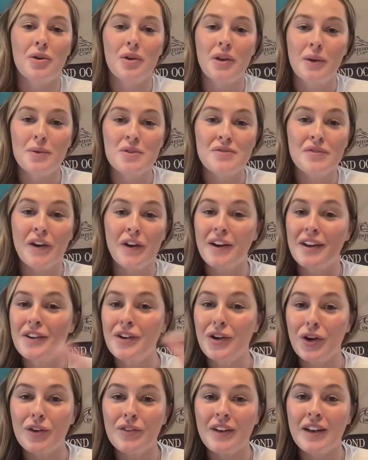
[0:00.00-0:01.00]
He was very
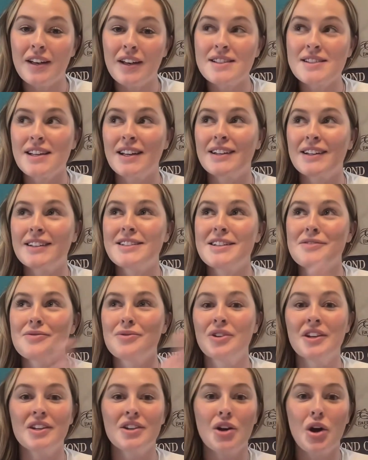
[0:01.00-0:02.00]
nervous and didn't
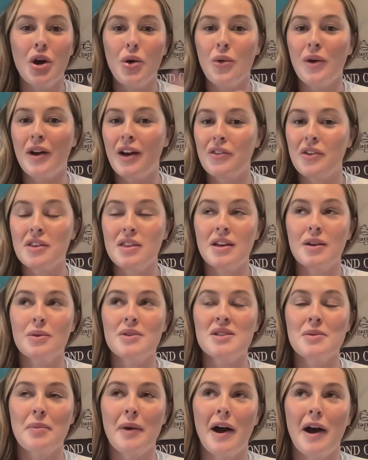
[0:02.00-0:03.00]
really know what everything
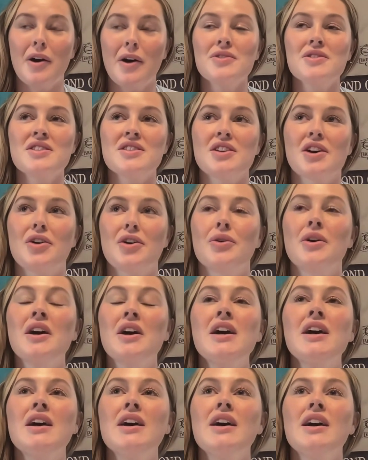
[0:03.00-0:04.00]
was about. So
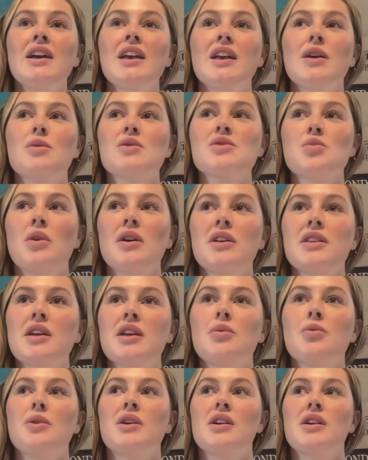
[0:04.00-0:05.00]
he was one
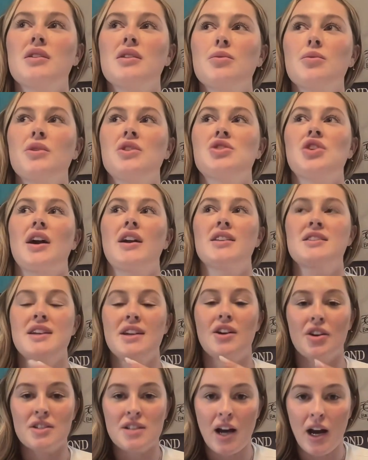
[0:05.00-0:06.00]
that we tried to
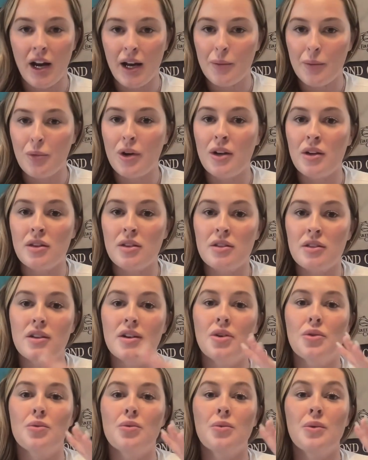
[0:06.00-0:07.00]
take our time with,
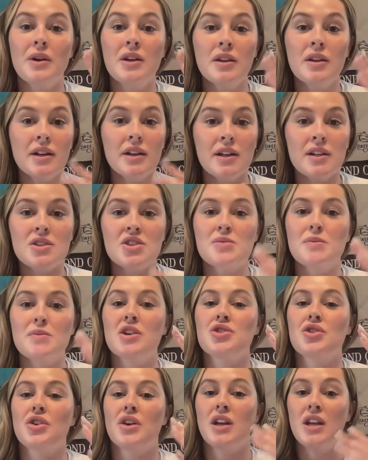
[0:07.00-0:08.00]
you know, really just
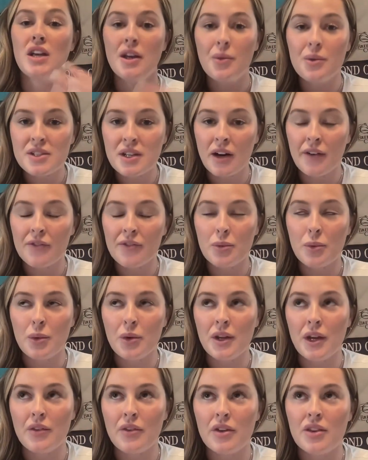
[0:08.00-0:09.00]
made sure he was comfortable
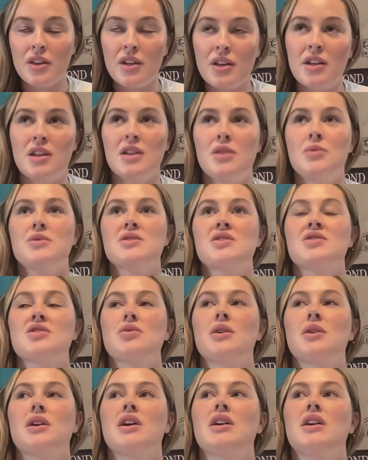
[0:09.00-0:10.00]
with everything he was
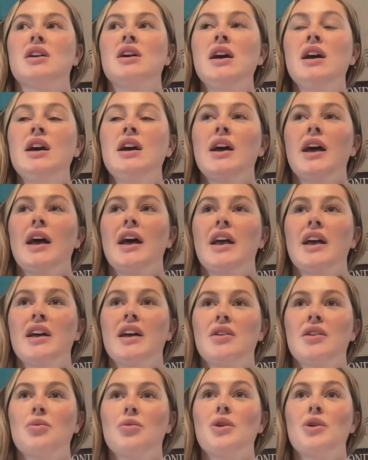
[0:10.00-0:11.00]
doing.
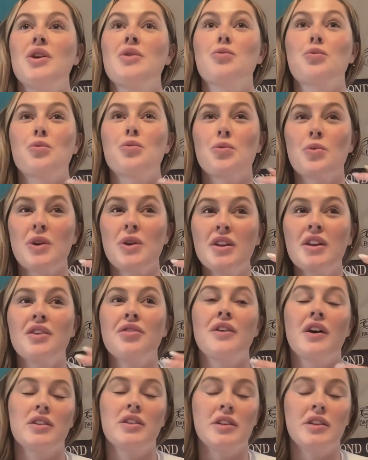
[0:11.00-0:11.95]
And we really felt